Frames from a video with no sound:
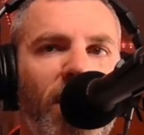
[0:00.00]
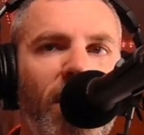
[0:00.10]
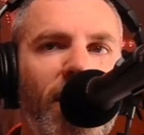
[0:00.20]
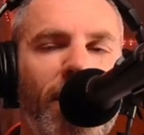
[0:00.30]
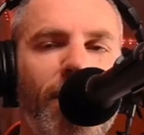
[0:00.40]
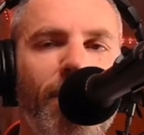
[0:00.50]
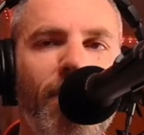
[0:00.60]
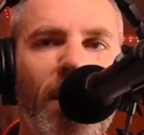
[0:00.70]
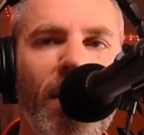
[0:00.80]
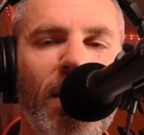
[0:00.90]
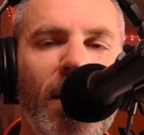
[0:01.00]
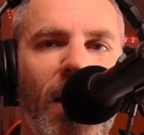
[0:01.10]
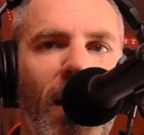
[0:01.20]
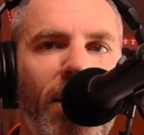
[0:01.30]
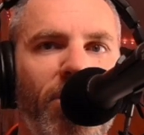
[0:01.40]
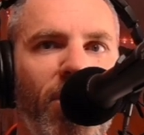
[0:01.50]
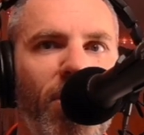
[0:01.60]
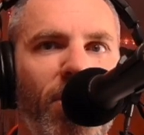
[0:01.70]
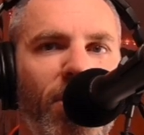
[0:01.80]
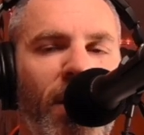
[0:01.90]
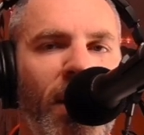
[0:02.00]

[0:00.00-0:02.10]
And so